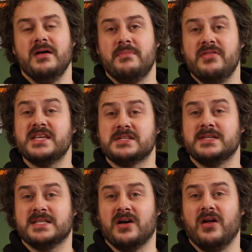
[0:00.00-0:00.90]
But this
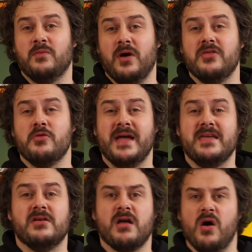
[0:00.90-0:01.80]
is the kind of one that will
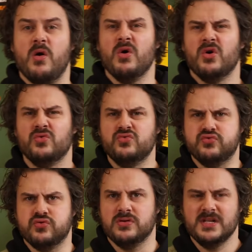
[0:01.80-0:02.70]
make you go,
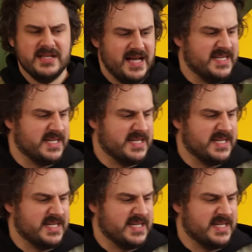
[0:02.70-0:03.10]
ooh, that's